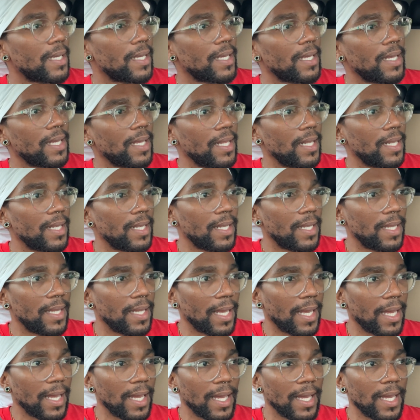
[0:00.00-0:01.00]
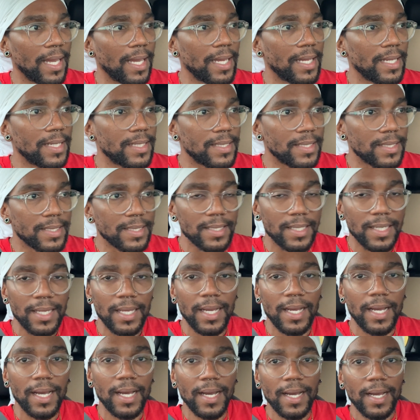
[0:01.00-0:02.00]
that
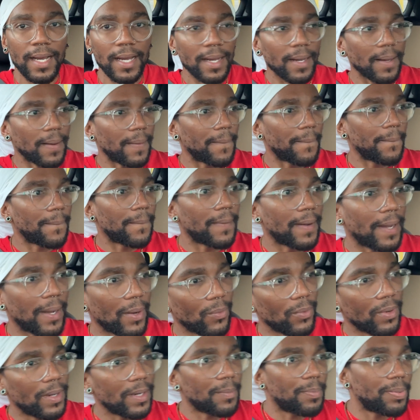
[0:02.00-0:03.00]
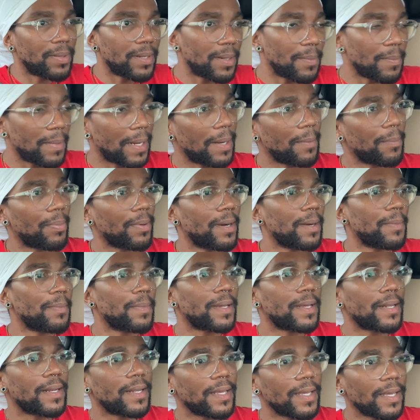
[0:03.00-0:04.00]
I want to put in my apartment,
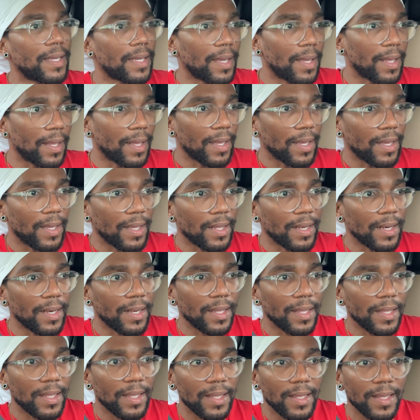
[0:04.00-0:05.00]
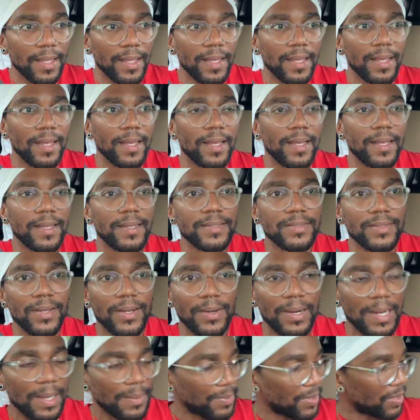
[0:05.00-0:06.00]
and so I grabbed
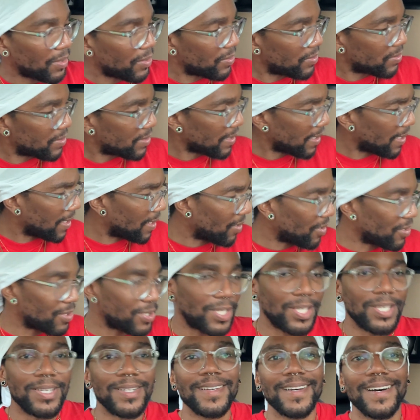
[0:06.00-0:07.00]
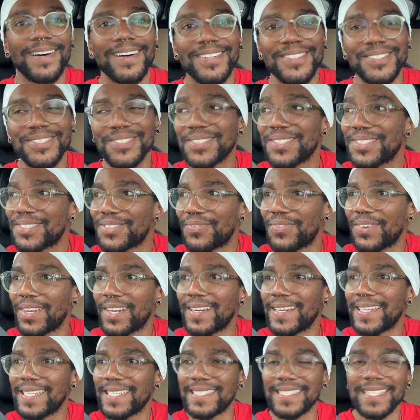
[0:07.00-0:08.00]
those, and also this very
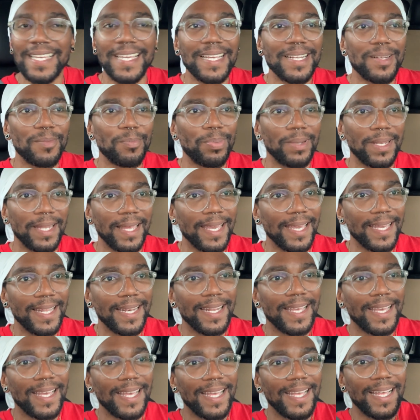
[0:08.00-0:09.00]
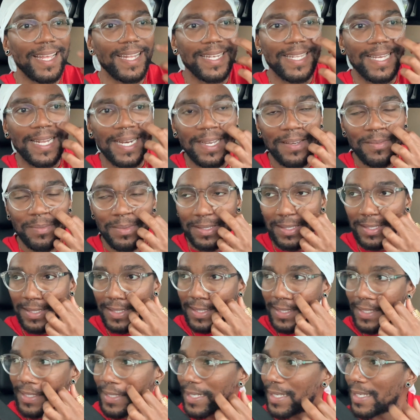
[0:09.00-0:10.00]
dead plant that
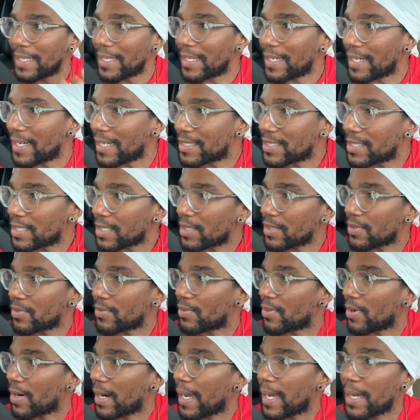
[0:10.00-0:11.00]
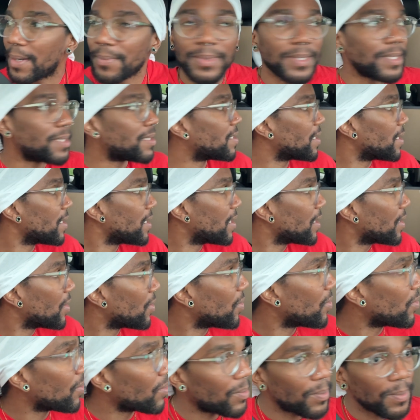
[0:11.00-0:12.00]
I should have grabbed and taken home
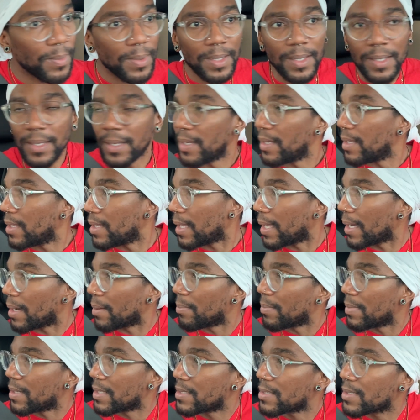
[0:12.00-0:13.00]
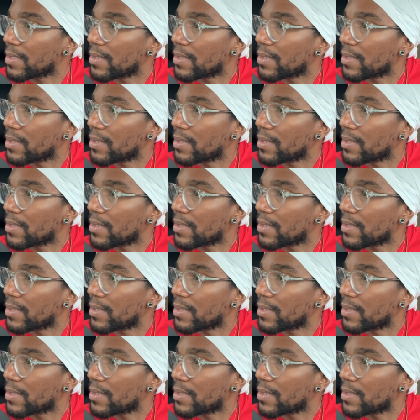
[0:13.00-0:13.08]
like months ago.